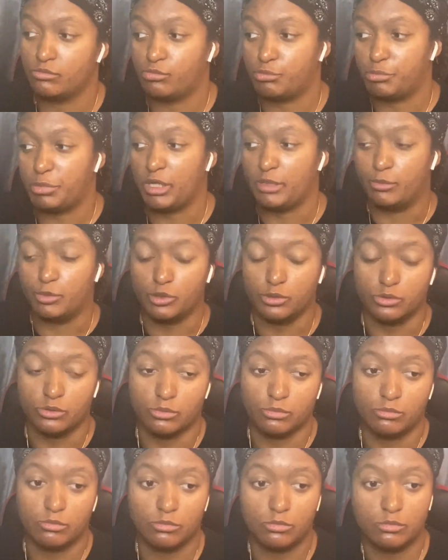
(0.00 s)
people
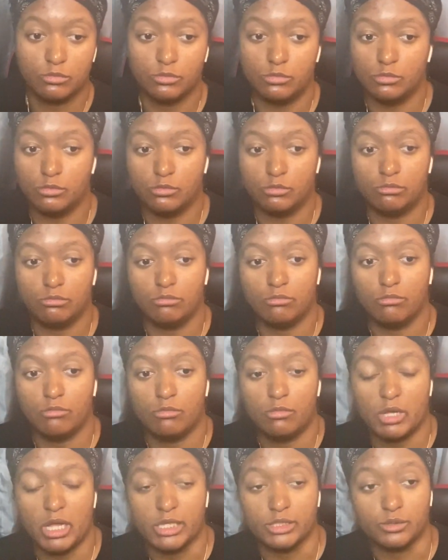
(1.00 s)

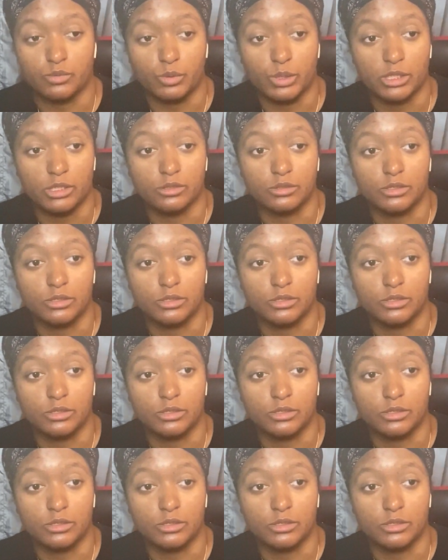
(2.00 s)
as well.